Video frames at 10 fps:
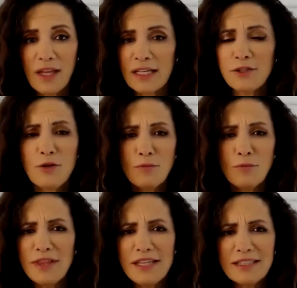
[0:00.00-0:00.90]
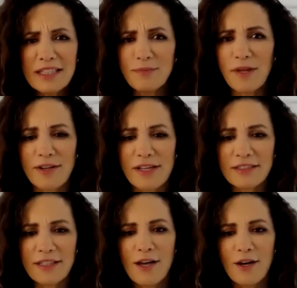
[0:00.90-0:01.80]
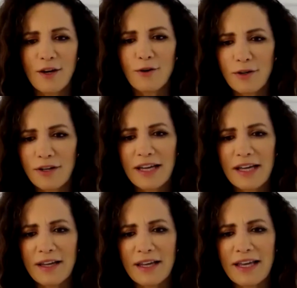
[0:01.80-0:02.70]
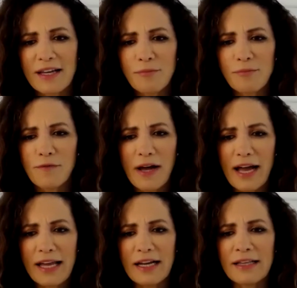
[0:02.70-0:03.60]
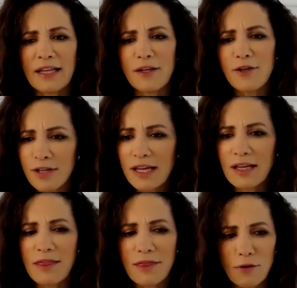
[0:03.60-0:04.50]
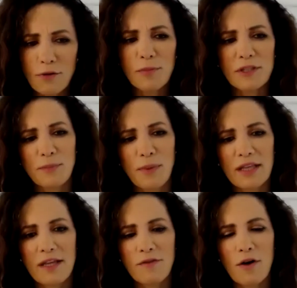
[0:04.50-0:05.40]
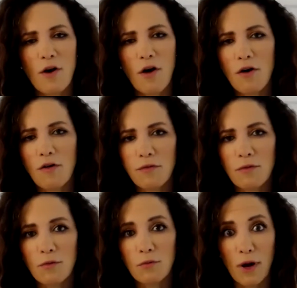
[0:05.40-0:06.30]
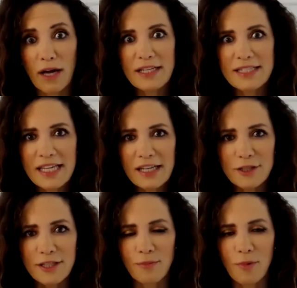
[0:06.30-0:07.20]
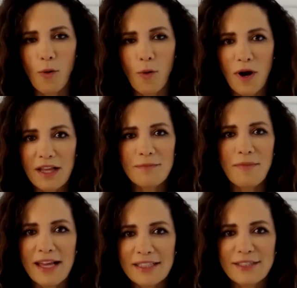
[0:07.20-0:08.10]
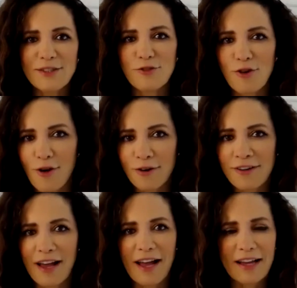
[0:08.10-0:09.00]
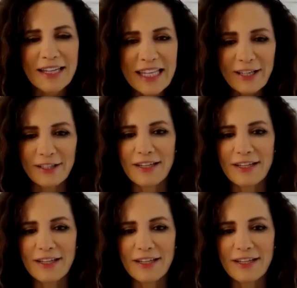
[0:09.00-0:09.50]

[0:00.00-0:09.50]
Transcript: so with this experience, Jorge can provide a unique and thorough perspective of what is leadership, what makes a strong leader.